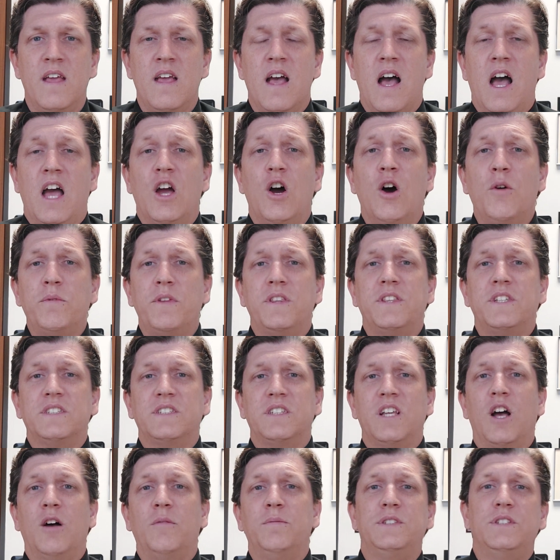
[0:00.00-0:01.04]
I hope that
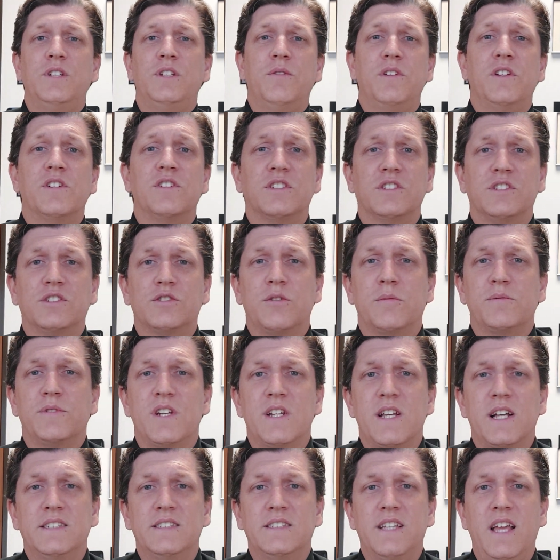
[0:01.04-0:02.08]
this helps you in your
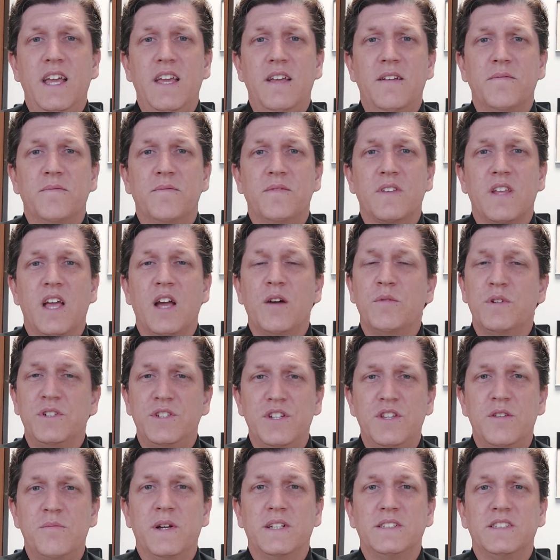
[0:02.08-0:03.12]
description essay. I wish
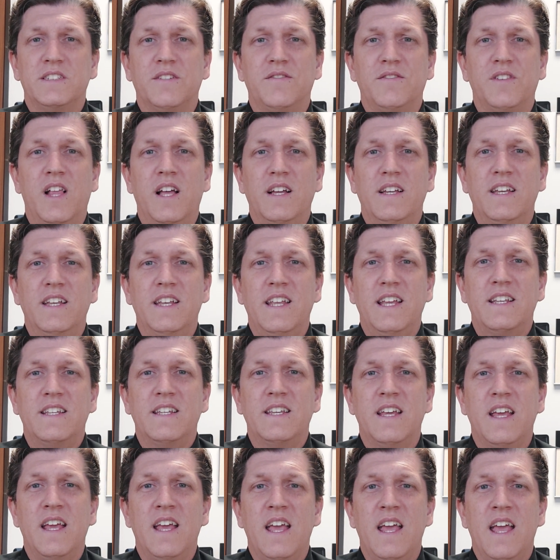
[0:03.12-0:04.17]
you the best of luck in it.
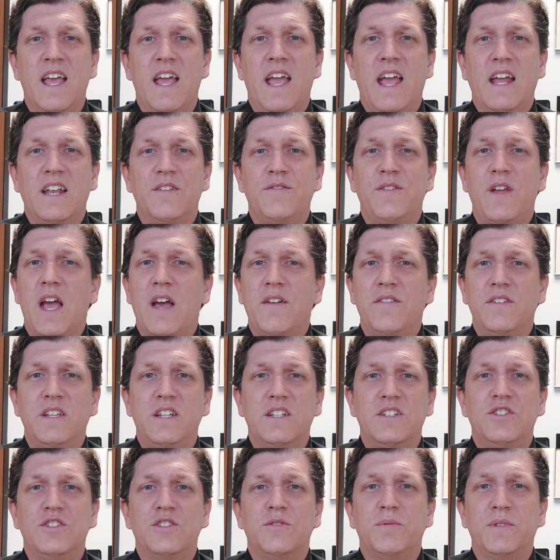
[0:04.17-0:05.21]
And if you have any
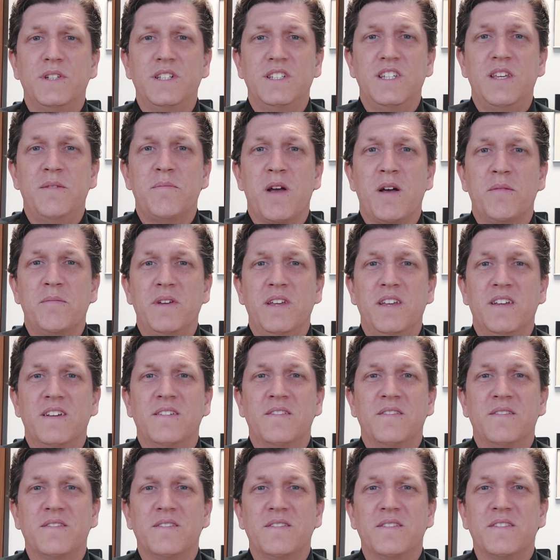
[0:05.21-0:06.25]
issues, please email me.
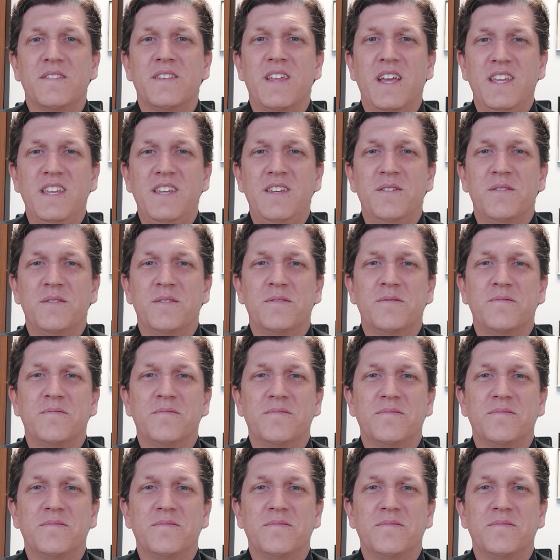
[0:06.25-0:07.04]
Thank you.